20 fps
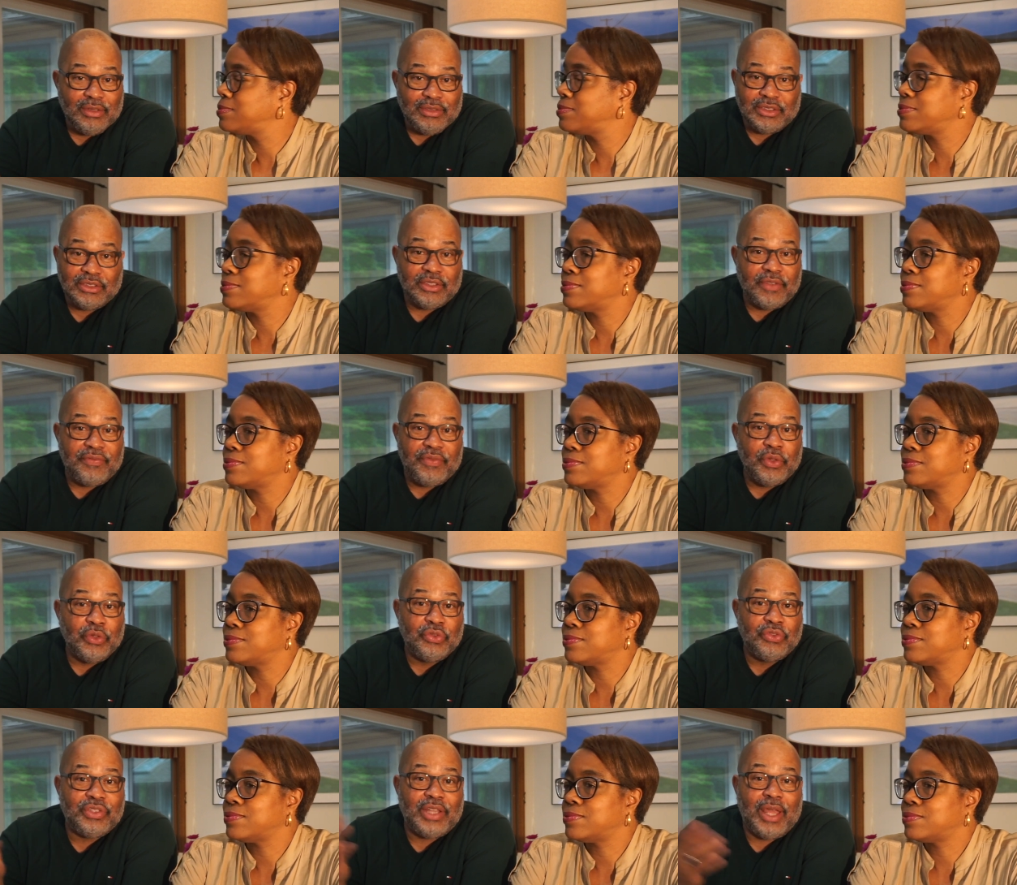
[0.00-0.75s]
Speaker 1: just a
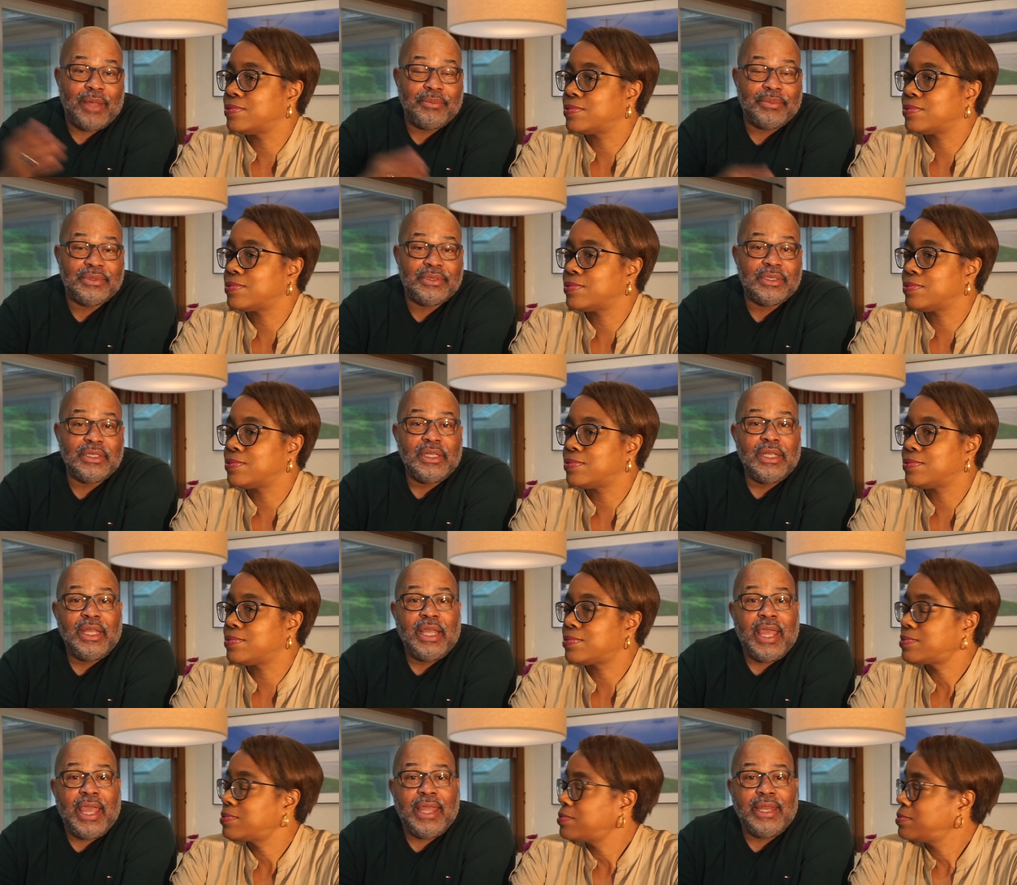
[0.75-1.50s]
few steps.
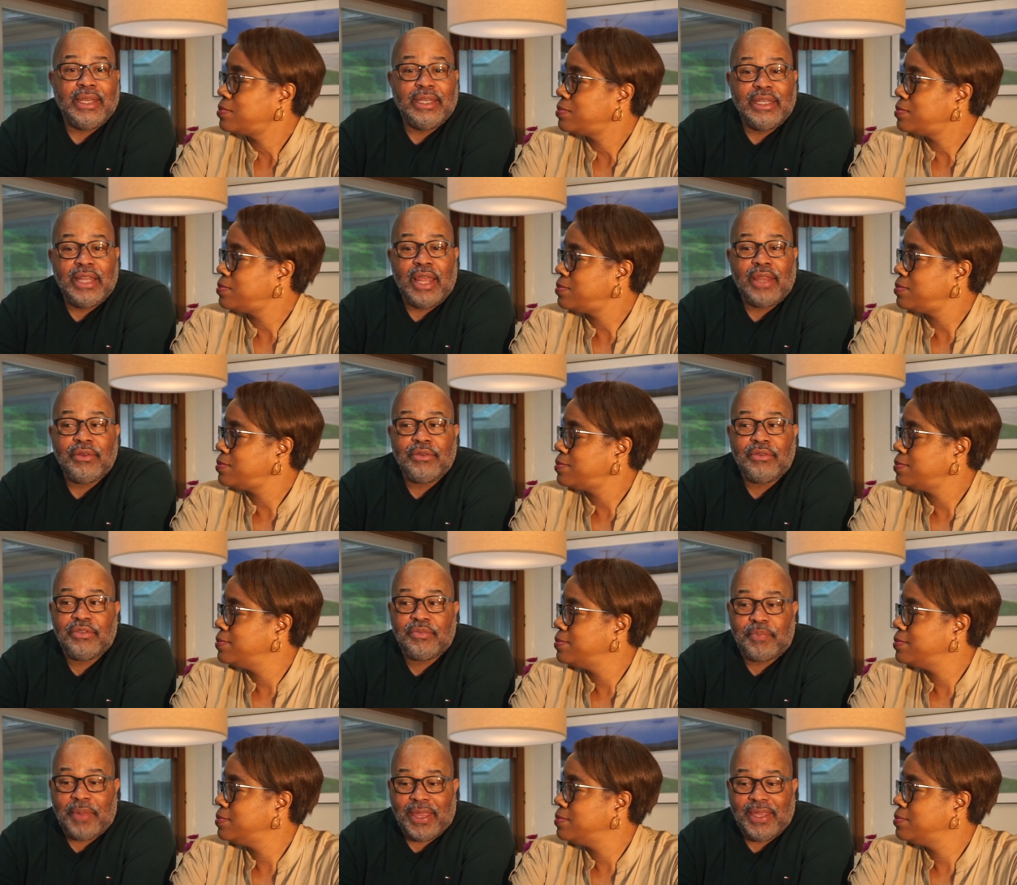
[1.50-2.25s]
And in that
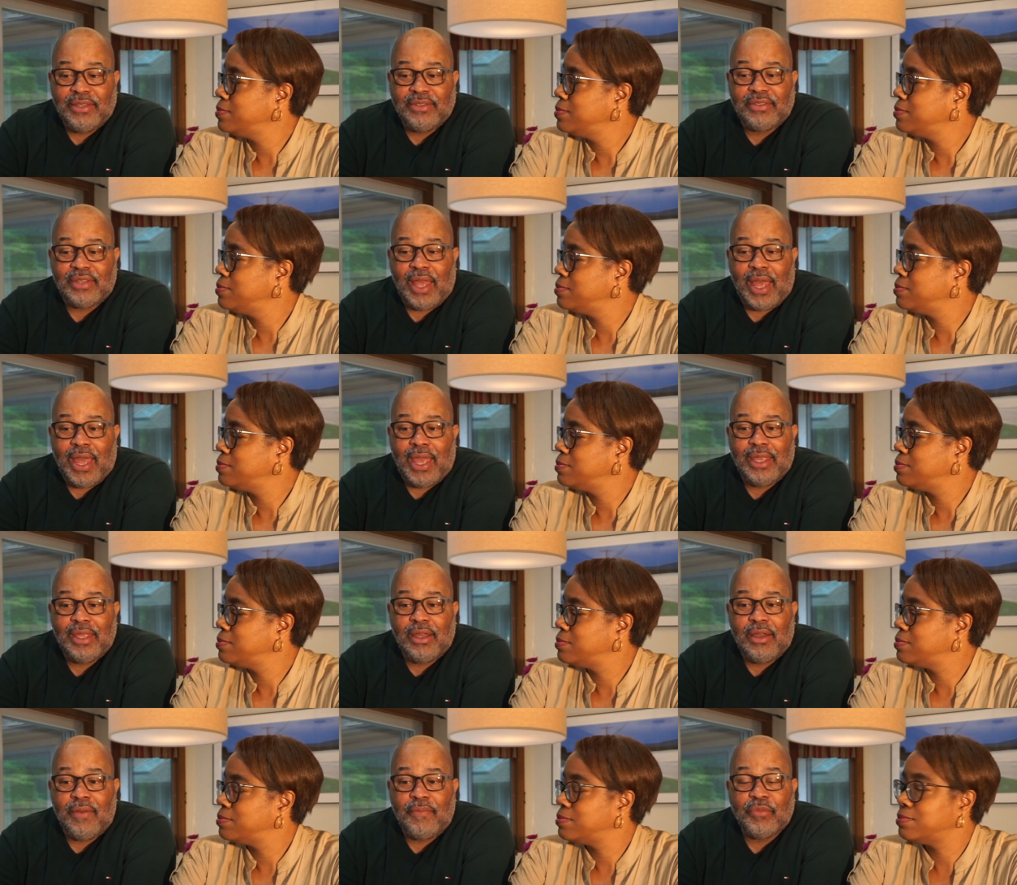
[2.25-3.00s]
space,
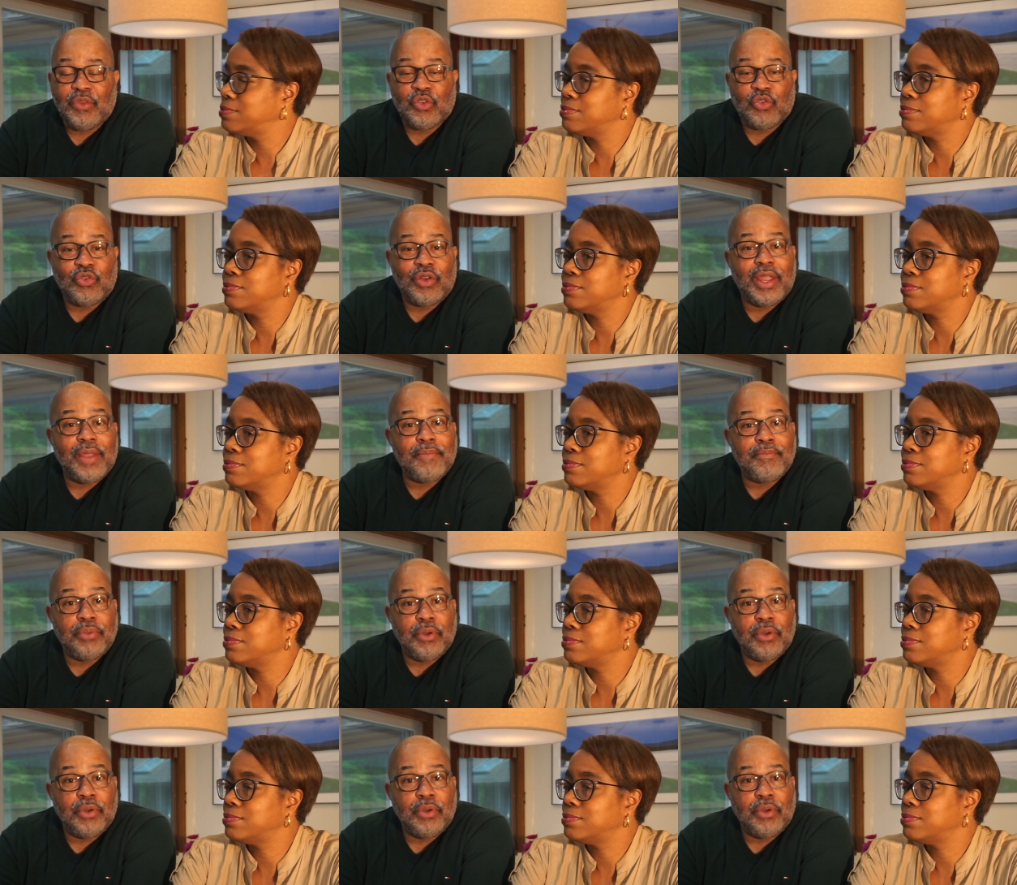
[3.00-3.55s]
I um, create